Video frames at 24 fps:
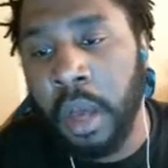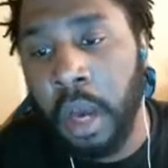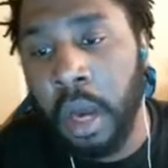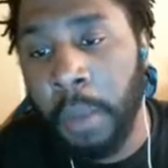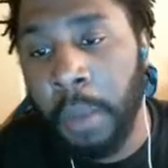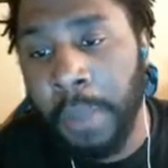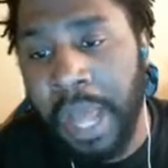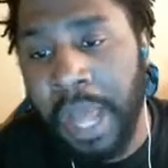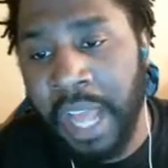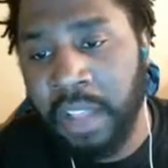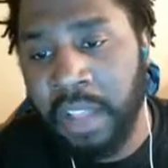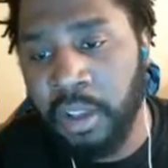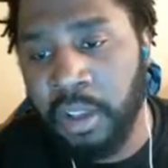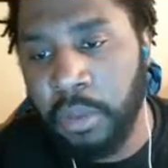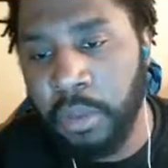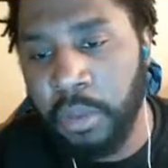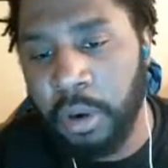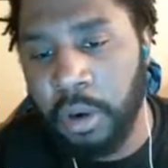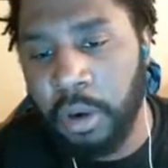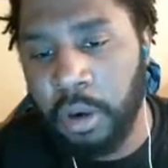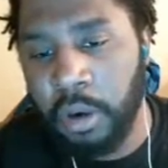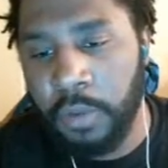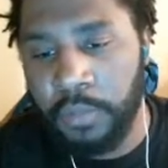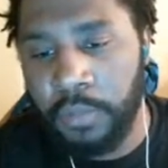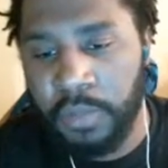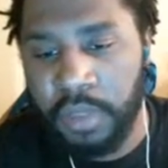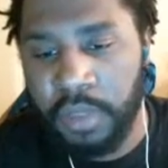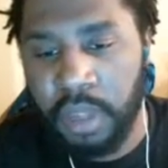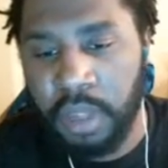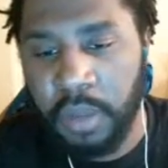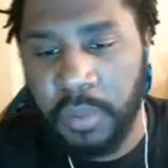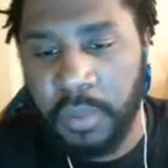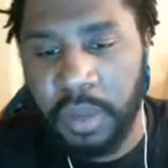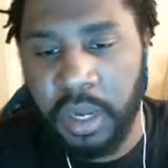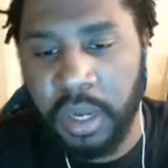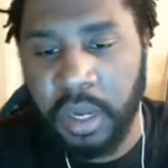a Master Ball.
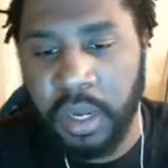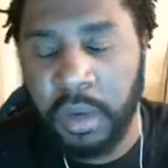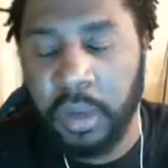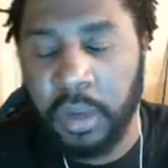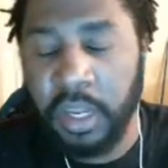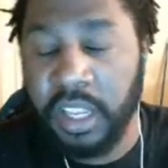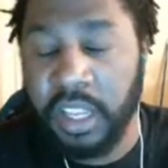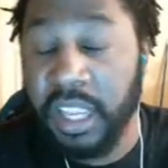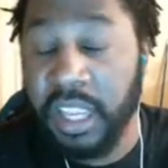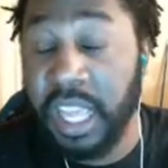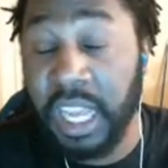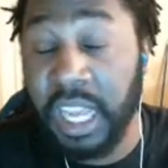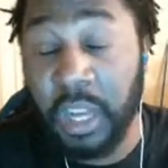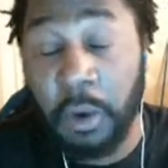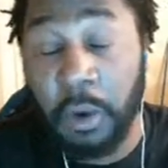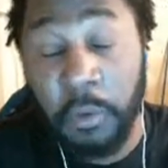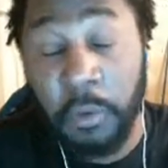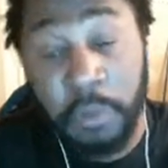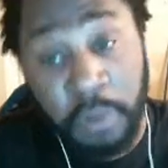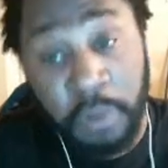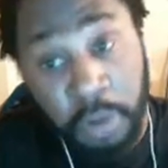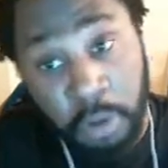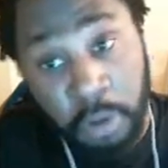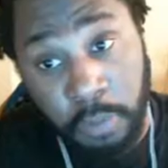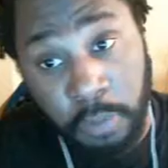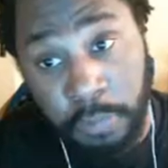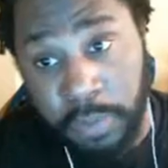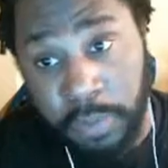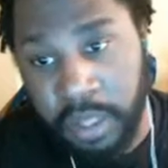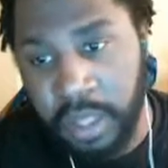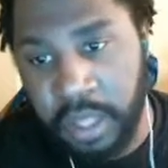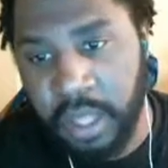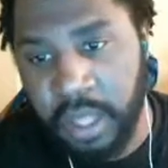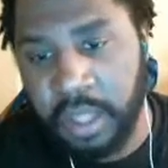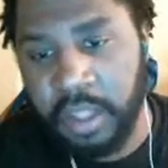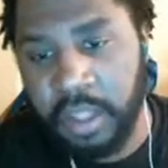There we go. Yellow flute,
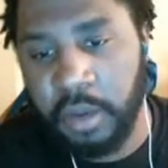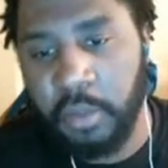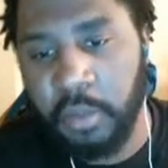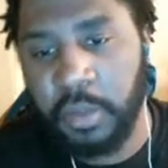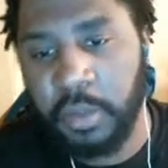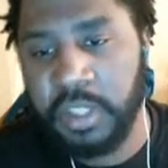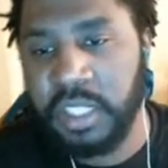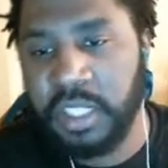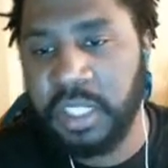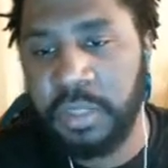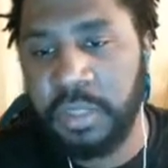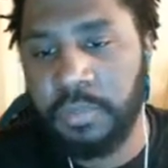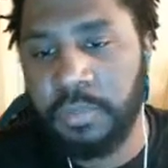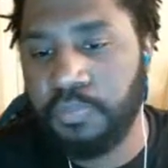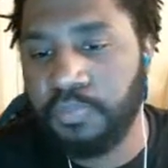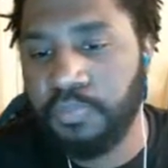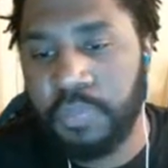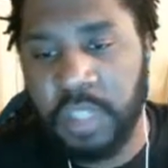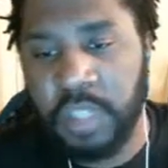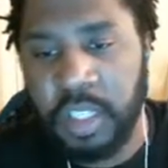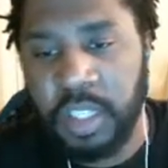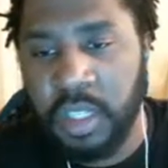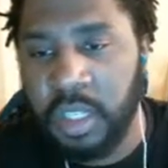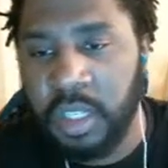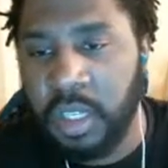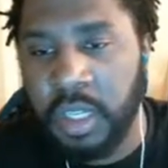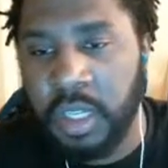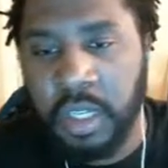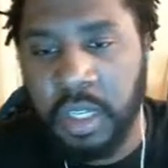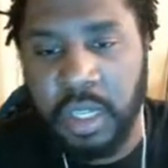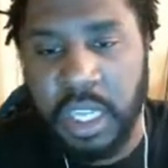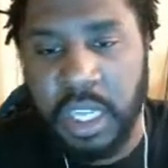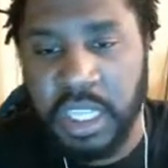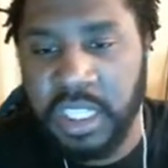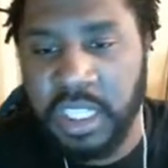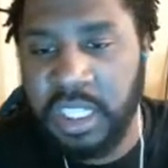because someone just
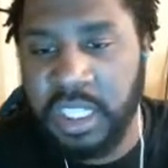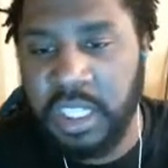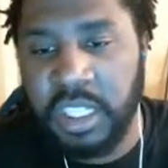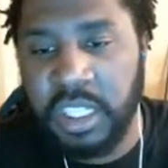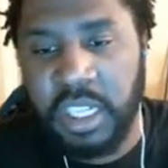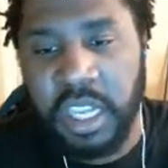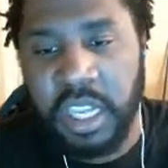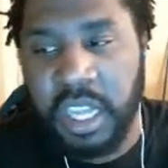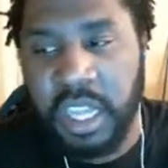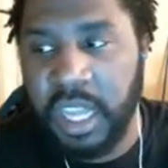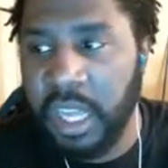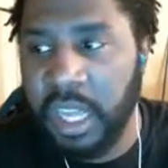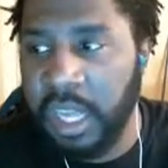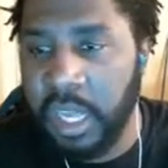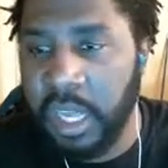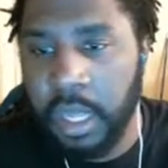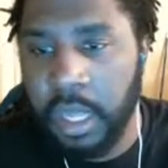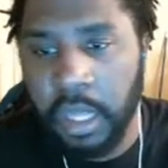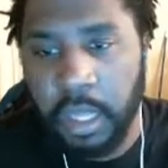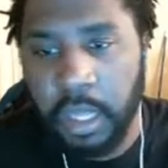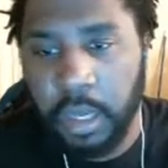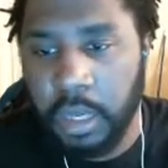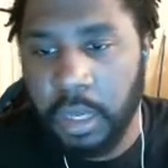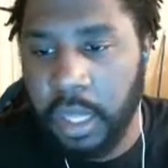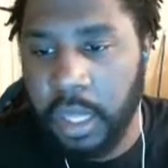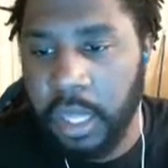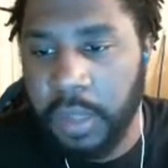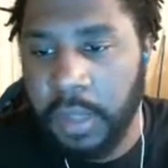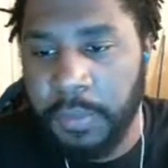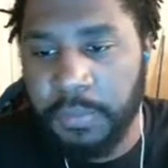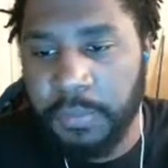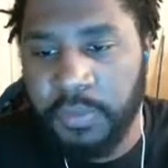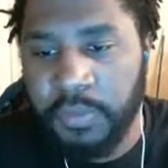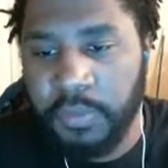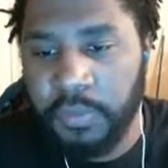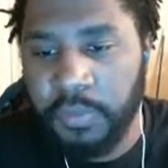they just dig dig.
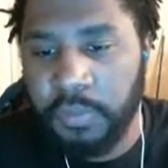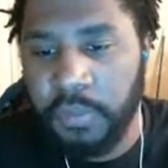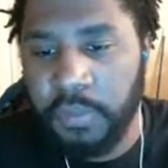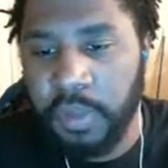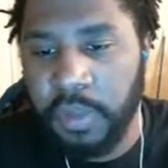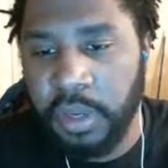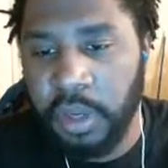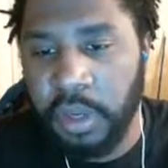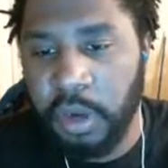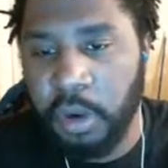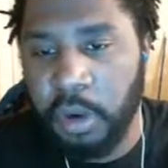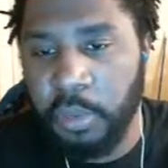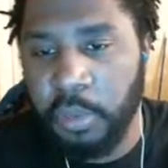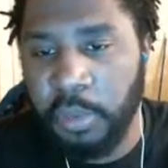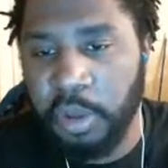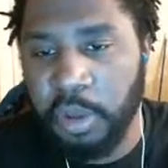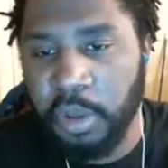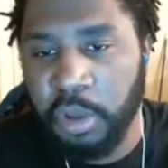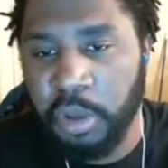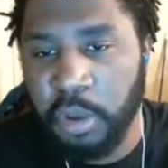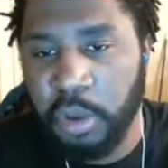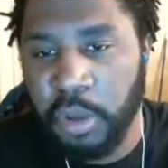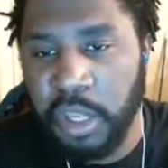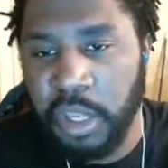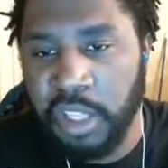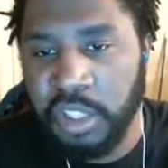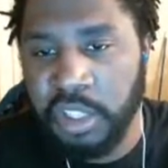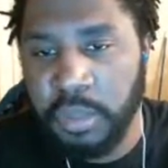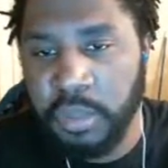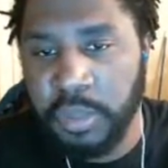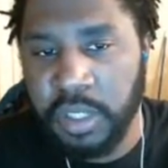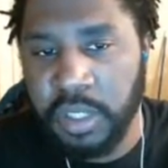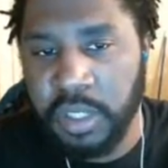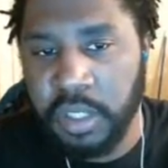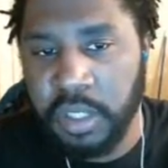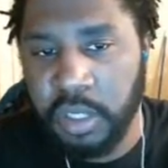you know, musical
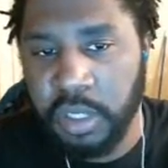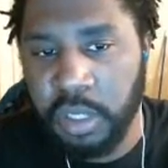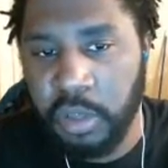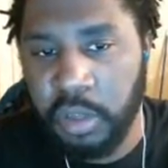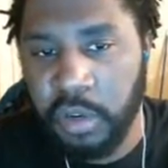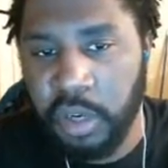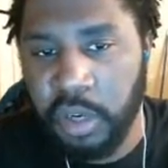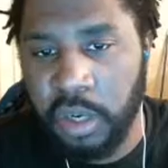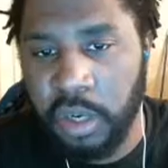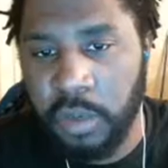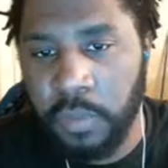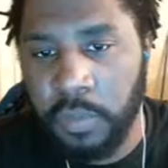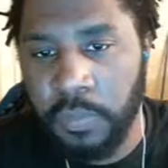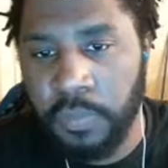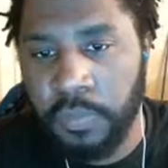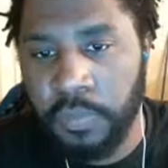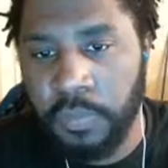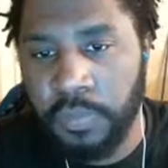instruments into the ground.